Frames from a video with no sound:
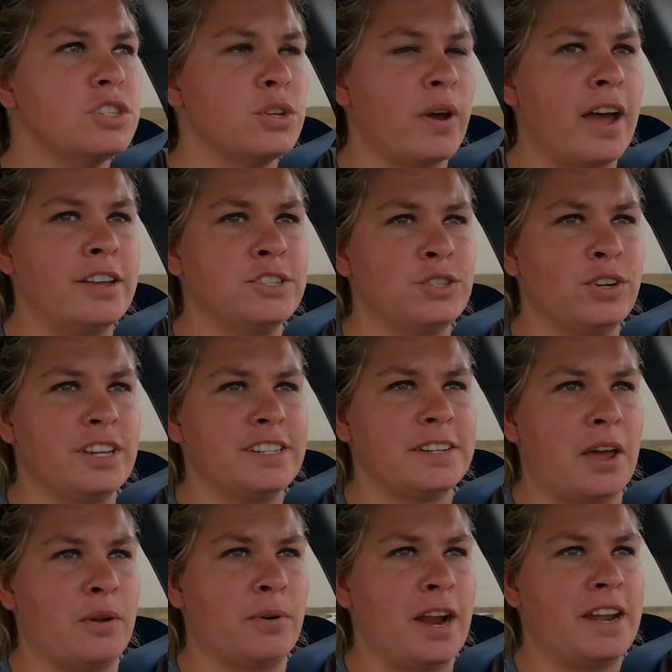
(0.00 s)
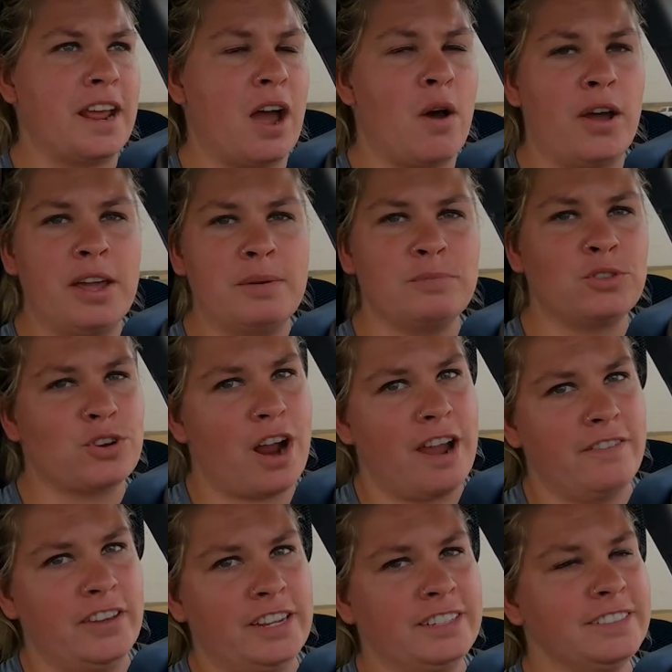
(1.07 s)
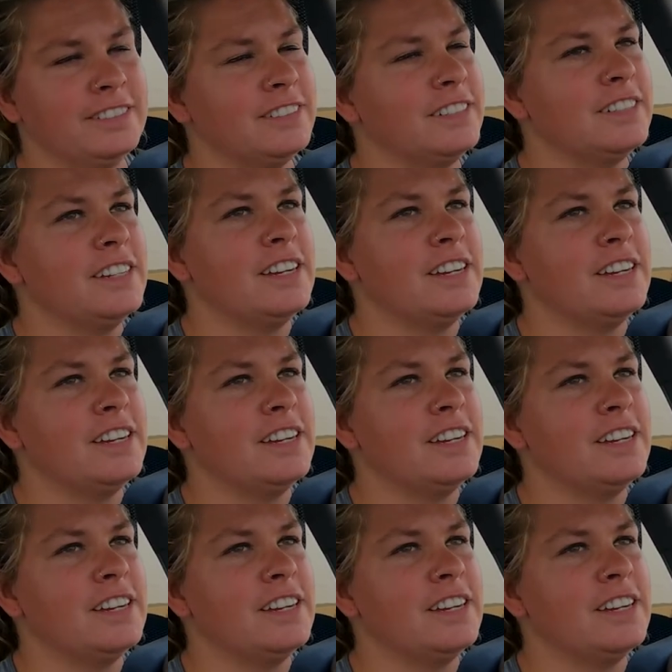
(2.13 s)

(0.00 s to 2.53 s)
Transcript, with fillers: so as you can tell right now I am driving